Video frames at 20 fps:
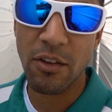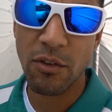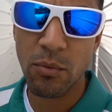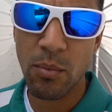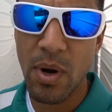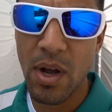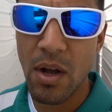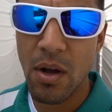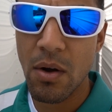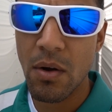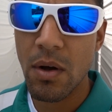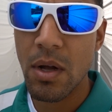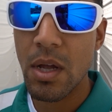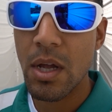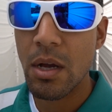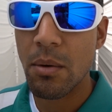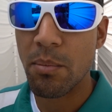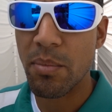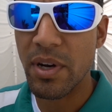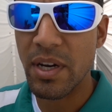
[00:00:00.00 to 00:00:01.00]
as well
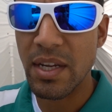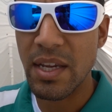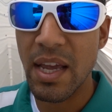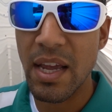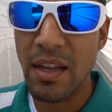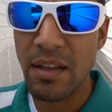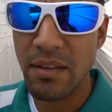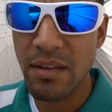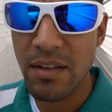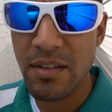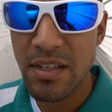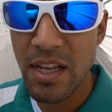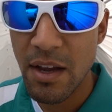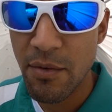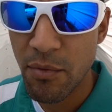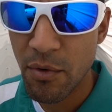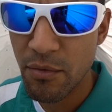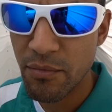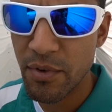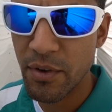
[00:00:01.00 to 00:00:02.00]
but again this
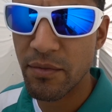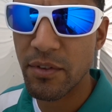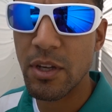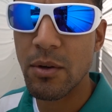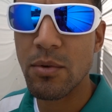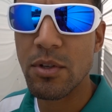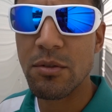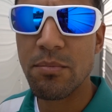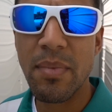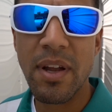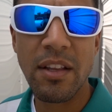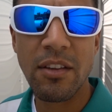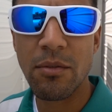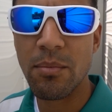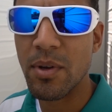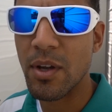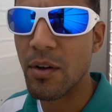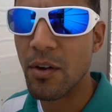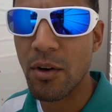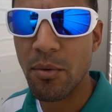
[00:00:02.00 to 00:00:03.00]
F-150 was meant to
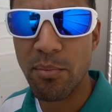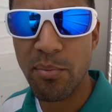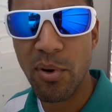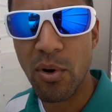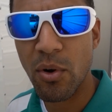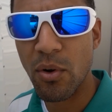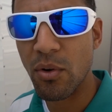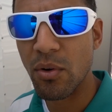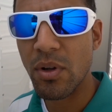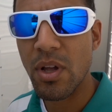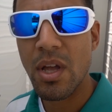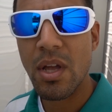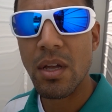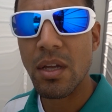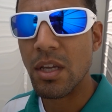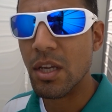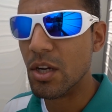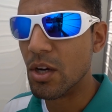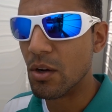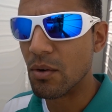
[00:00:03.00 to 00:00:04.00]
be able to pull
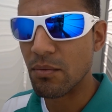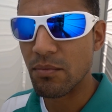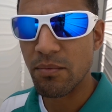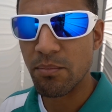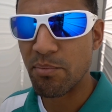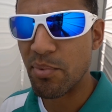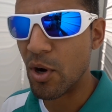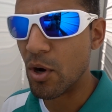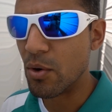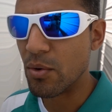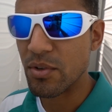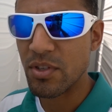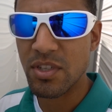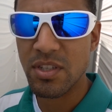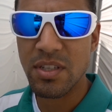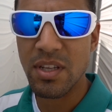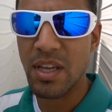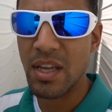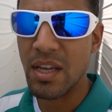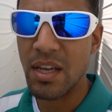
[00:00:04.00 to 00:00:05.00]
you know
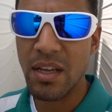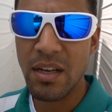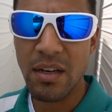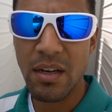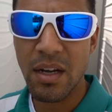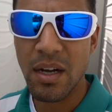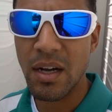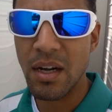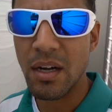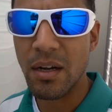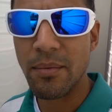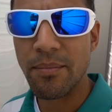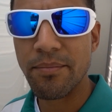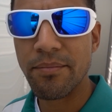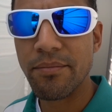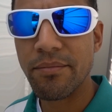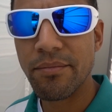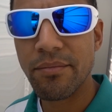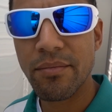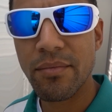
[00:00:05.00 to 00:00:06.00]
boats and uh,
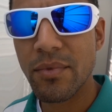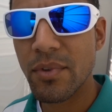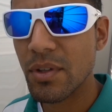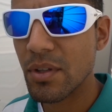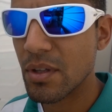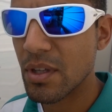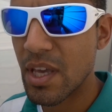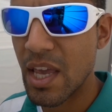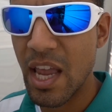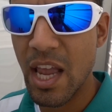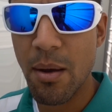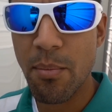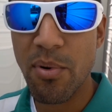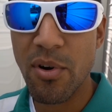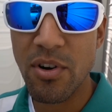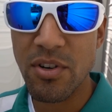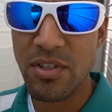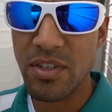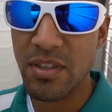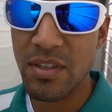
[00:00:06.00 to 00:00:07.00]

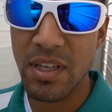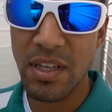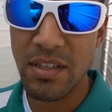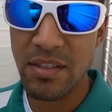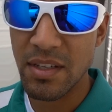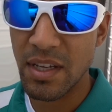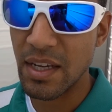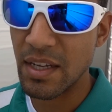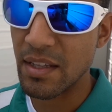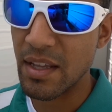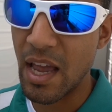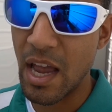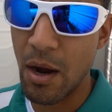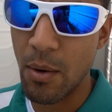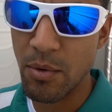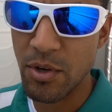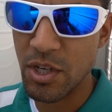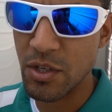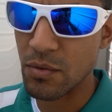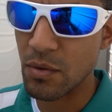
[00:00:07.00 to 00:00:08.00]
campers and things like that,
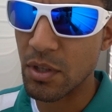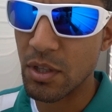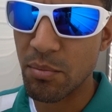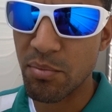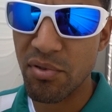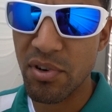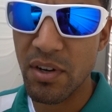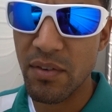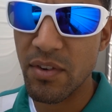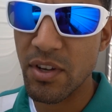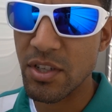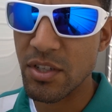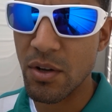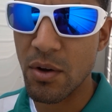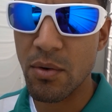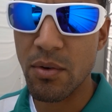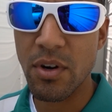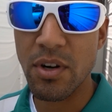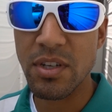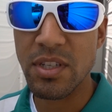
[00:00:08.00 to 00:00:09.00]
which is what the previous
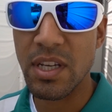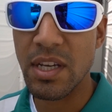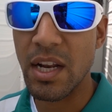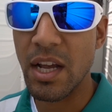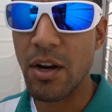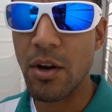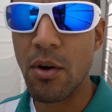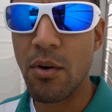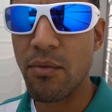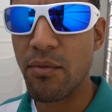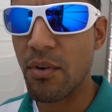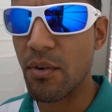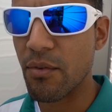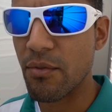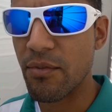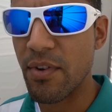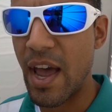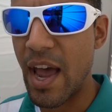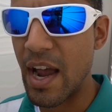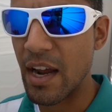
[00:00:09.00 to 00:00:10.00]
owner did, I know for a
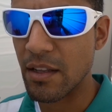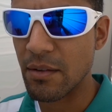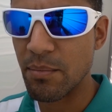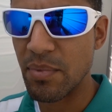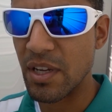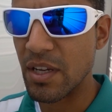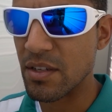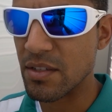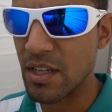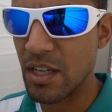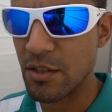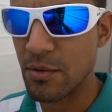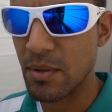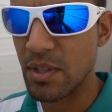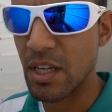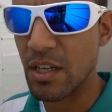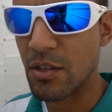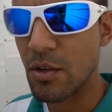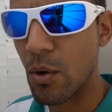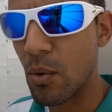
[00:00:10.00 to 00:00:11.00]
fact, because that's what
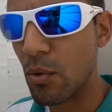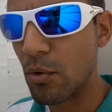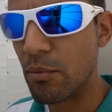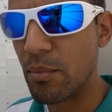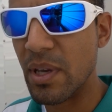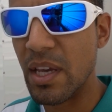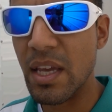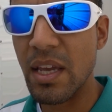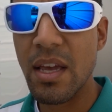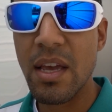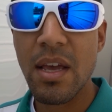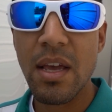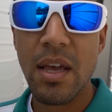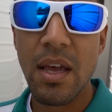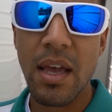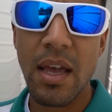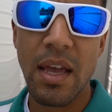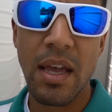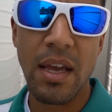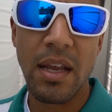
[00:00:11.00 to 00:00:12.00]
they told me.
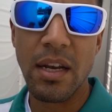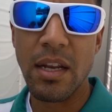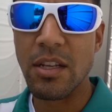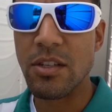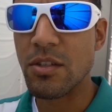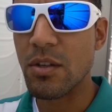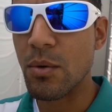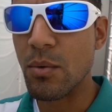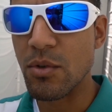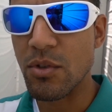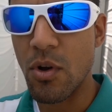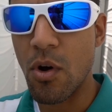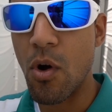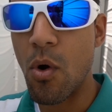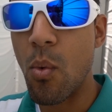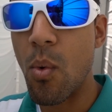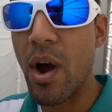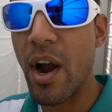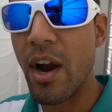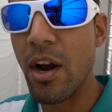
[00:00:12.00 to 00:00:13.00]
And it was
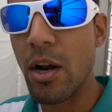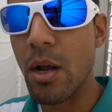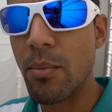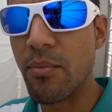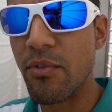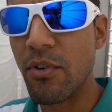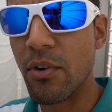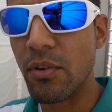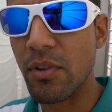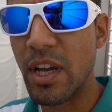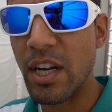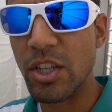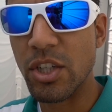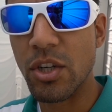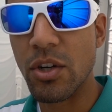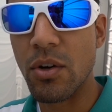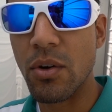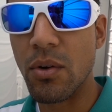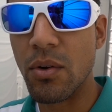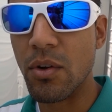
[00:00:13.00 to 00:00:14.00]
all wired up for
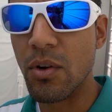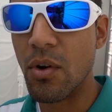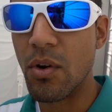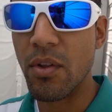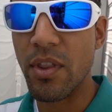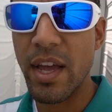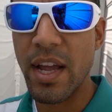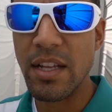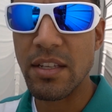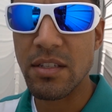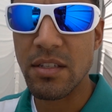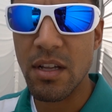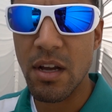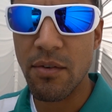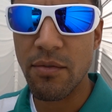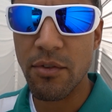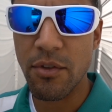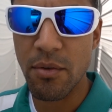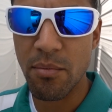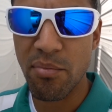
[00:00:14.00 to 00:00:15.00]
electrical and all that stuff
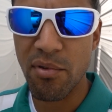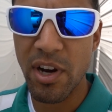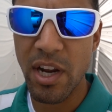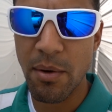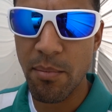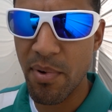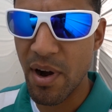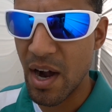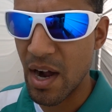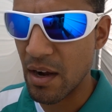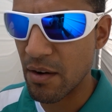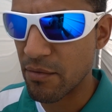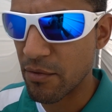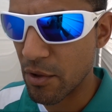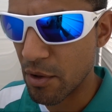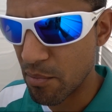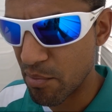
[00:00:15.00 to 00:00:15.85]
for the brake bot, for the